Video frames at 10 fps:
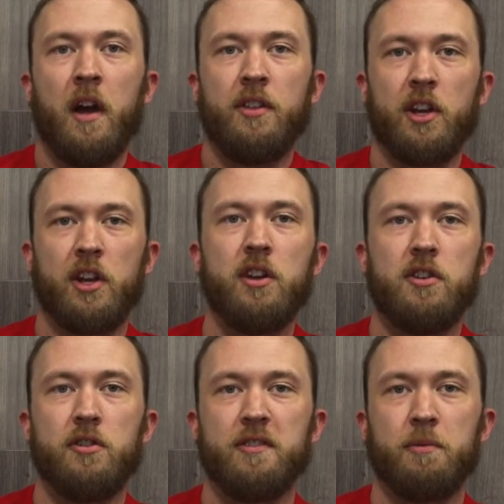The good
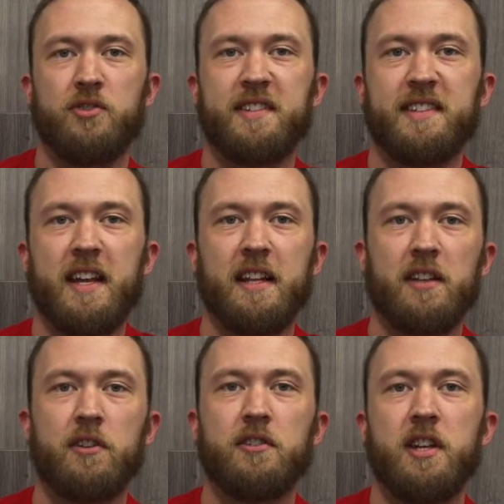news, with just a
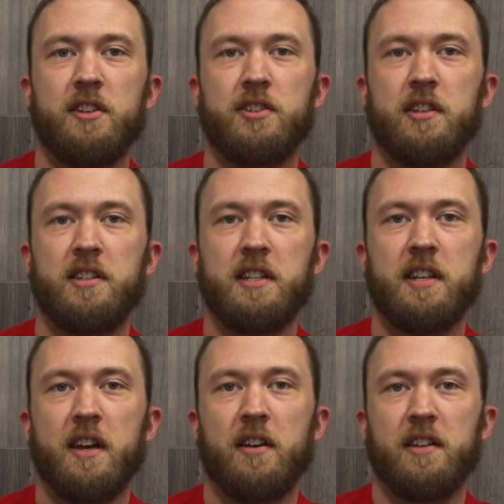little attention to
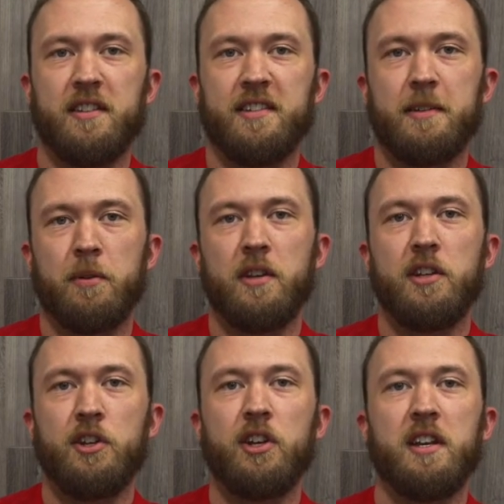detail and discipline,
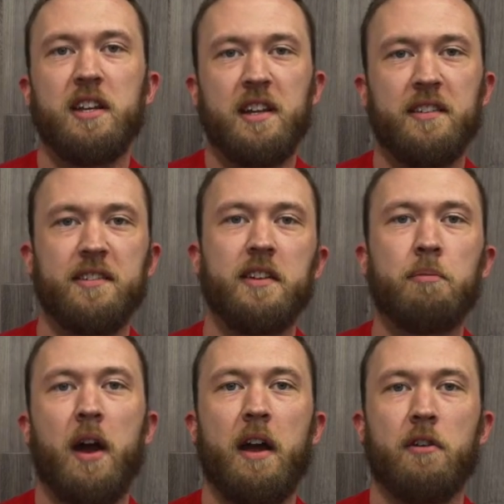you can easily
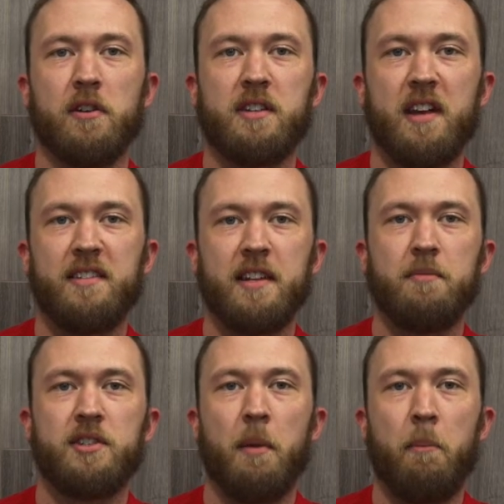prioritize them
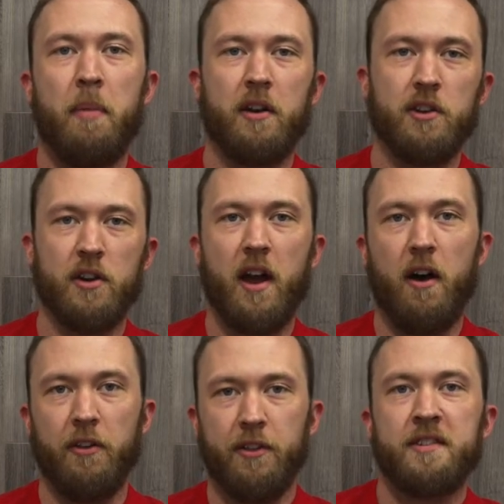to better your
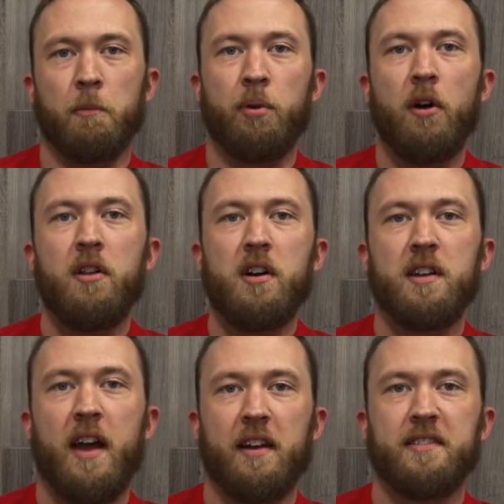health. So prolonged
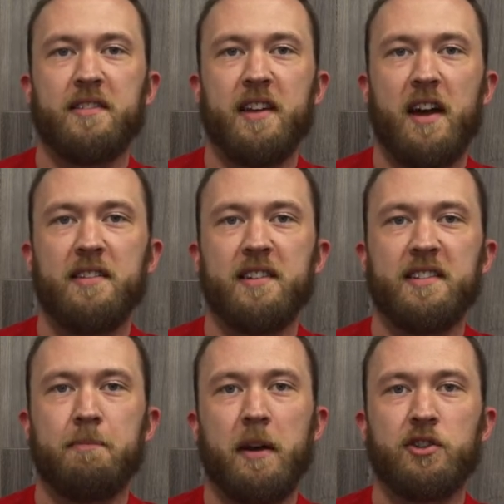exercise,
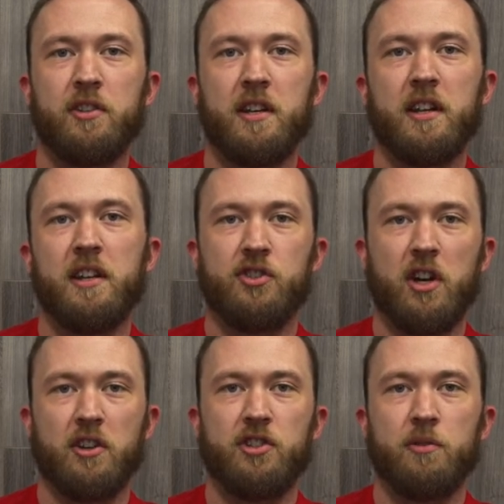especially in
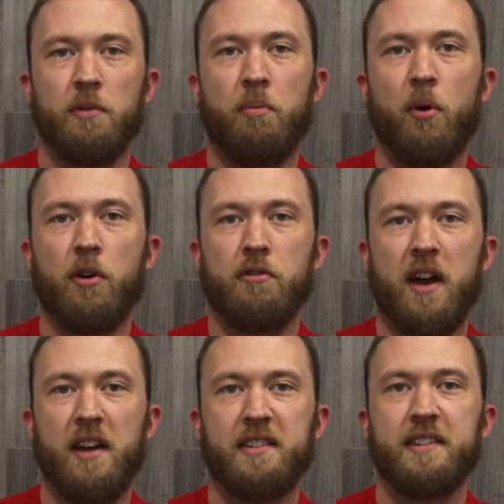conjunction with poor
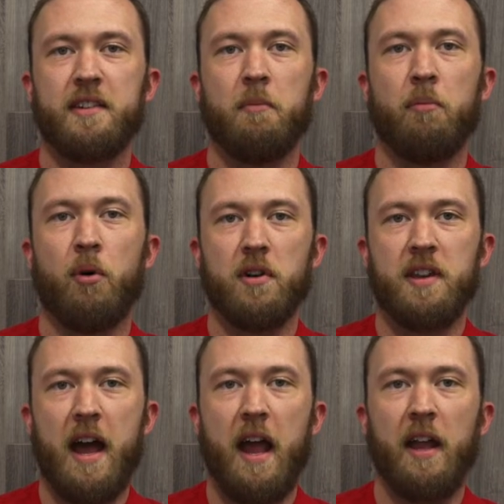rest, poor
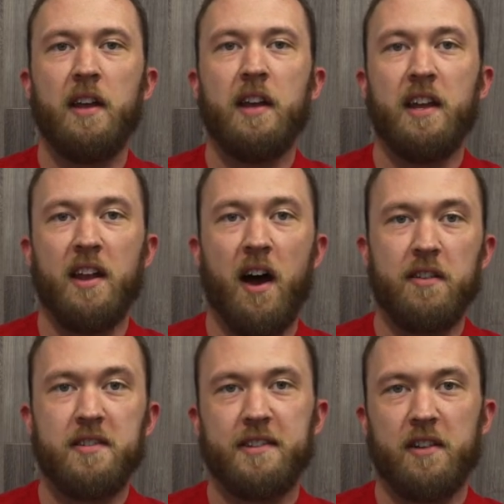diet, and
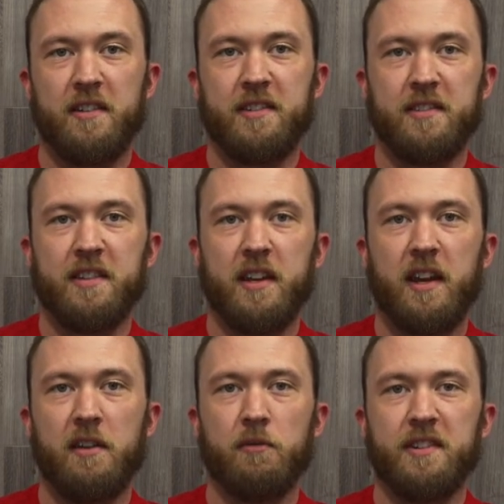other stressors,
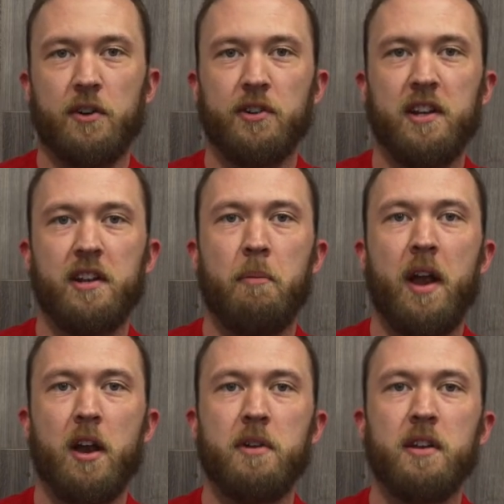can result in an
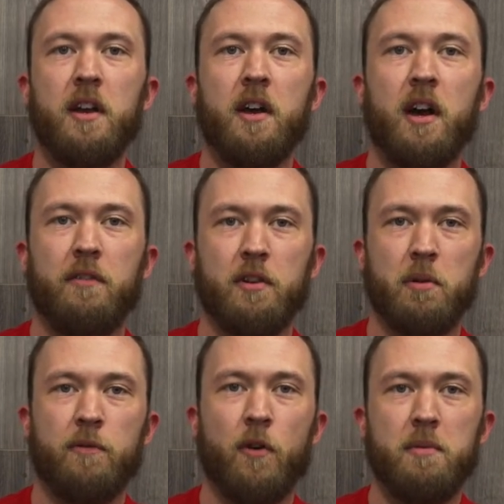impairment of your
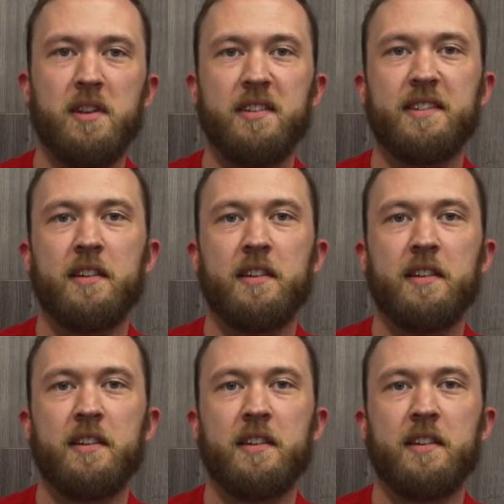performance,